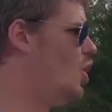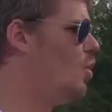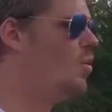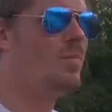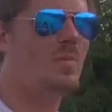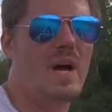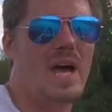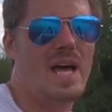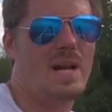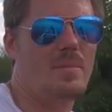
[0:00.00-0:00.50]

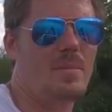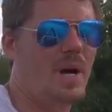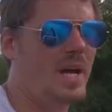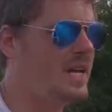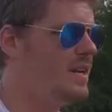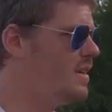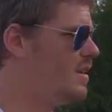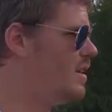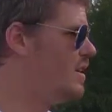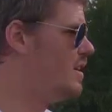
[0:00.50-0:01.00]
Oh, I had a
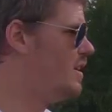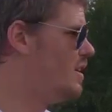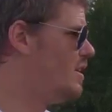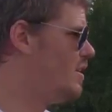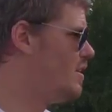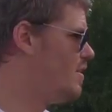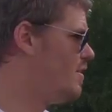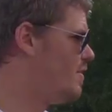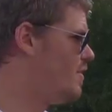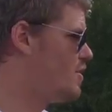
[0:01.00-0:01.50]
bite.
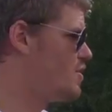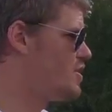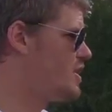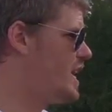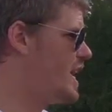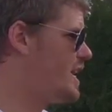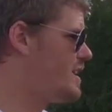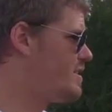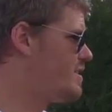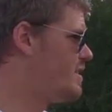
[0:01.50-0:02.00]
First
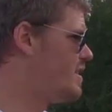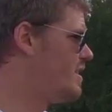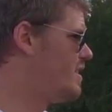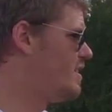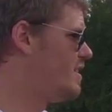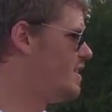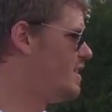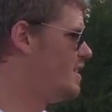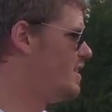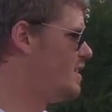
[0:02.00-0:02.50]
cast.
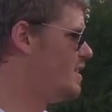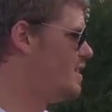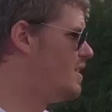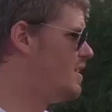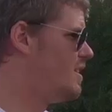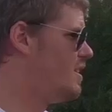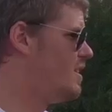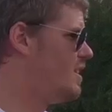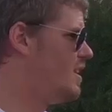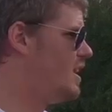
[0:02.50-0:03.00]

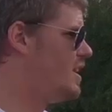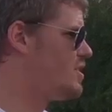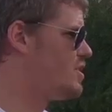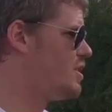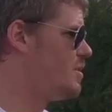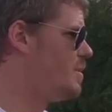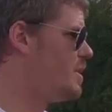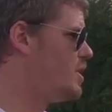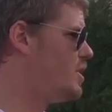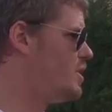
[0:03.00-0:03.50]
It's
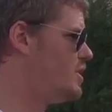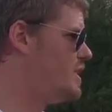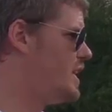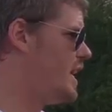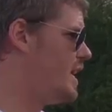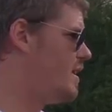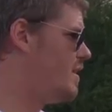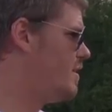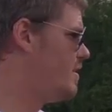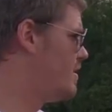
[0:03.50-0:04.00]
gonna be a good
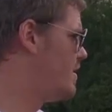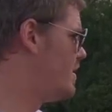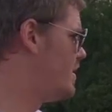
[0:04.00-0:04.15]
day.